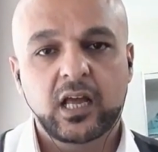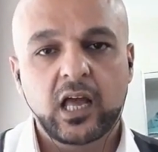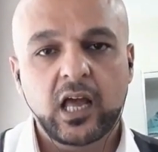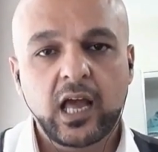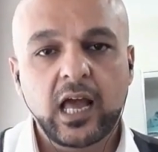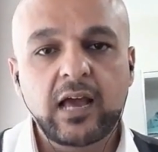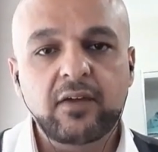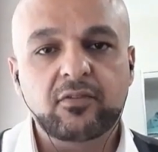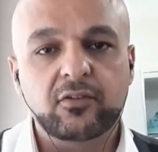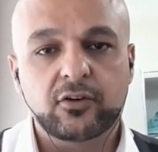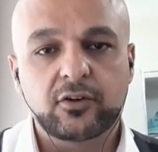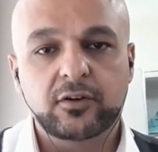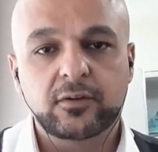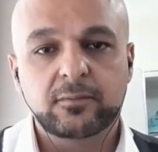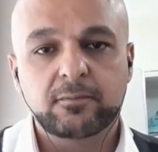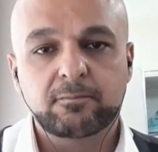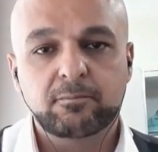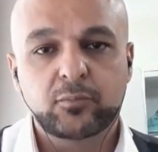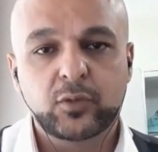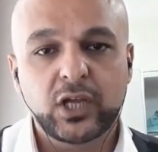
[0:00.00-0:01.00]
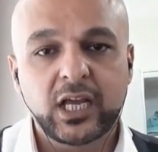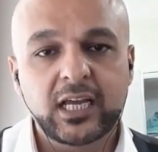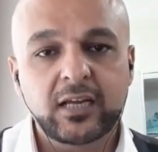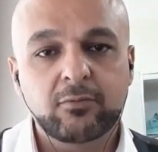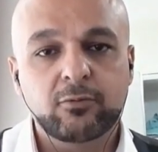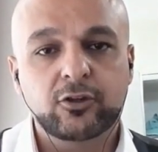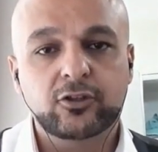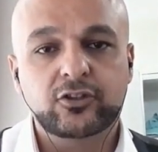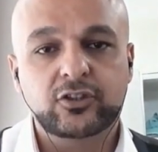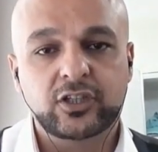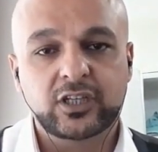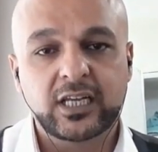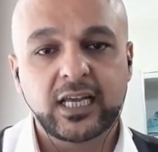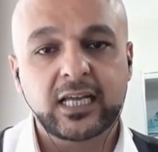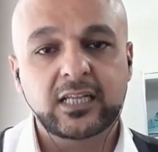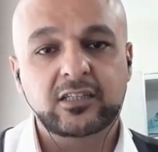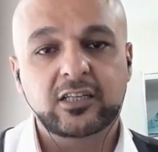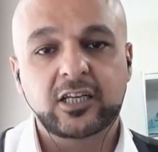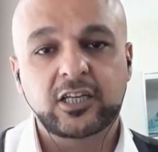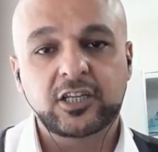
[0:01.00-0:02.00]
ever be able to
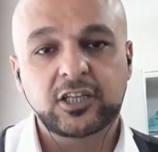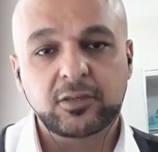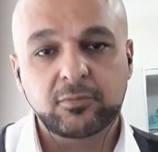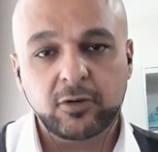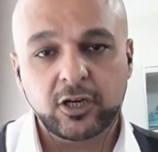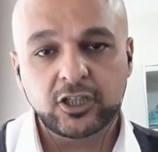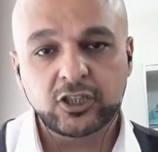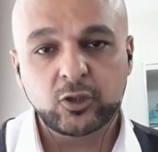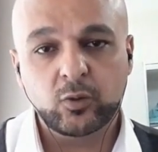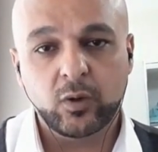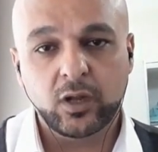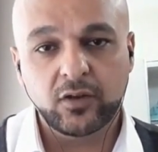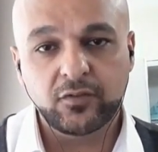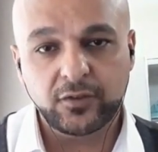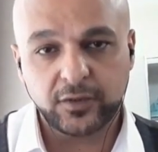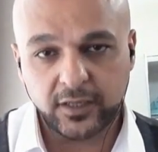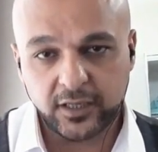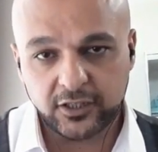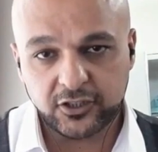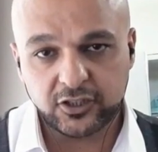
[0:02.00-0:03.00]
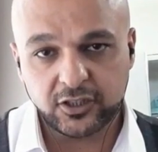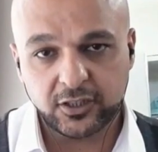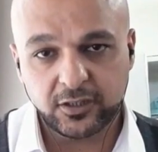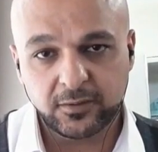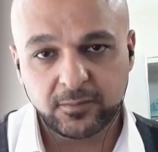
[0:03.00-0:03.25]
get a NEBOSH qualification.